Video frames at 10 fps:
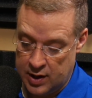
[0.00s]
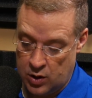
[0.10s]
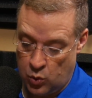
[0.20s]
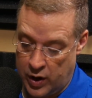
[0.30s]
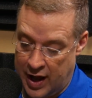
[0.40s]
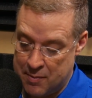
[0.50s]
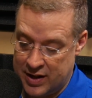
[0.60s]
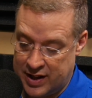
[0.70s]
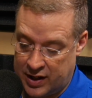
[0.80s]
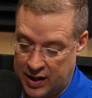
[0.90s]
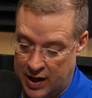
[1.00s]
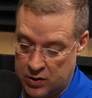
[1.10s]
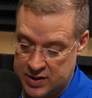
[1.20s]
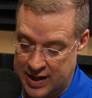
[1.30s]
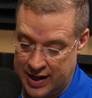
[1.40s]
When I made the
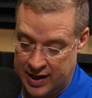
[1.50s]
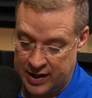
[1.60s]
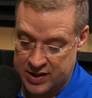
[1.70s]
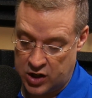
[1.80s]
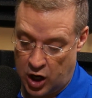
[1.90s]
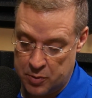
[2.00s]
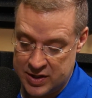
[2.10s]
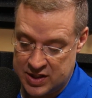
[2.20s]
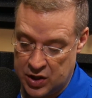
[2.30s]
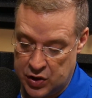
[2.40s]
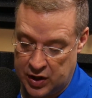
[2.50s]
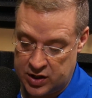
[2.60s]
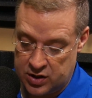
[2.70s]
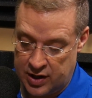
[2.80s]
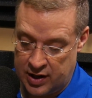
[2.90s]
clouds and its garments and
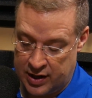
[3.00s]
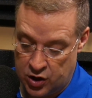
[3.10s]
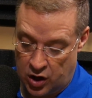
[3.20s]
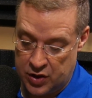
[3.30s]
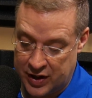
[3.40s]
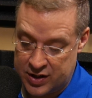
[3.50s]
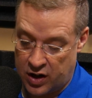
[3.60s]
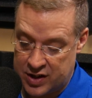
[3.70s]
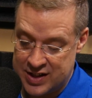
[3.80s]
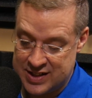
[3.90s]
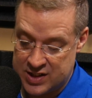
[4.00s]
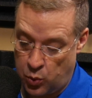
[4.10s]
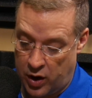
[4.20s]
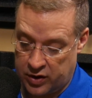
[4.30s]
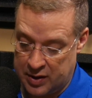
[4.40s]
thick darkness its
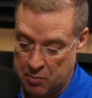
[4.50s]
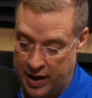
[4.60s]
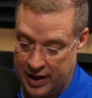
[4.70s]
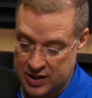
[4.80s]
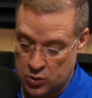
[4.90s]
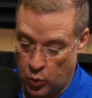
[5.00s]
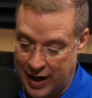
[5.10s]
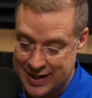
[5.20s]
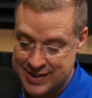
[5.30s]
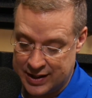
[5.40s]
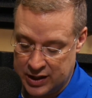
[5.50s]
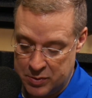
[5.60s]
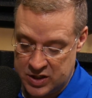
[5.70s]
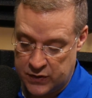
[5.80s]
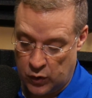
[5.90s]
swaddling bands. When I set
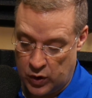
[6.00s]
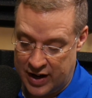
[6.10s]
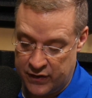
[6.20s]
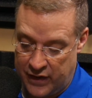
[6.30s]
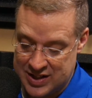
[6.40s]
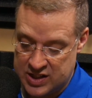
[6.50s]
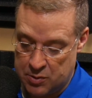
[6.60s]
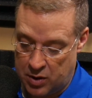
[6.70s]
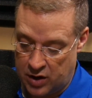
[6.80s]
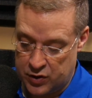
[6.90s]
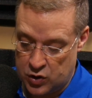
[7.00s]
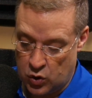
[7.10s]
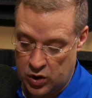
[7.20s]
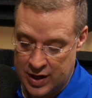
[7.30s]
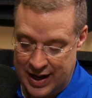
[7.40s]
limits for it and fastened the bar of the
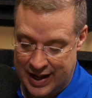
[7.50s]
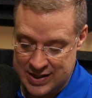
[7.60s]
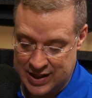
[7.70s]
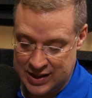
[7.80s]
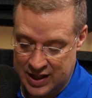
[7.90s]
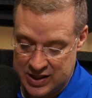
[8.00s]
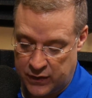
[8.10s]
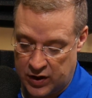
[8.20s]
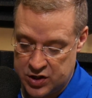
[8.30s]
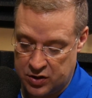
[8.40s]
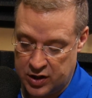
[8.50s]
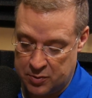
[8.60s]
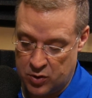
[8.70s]
door and said, Thus far shall you come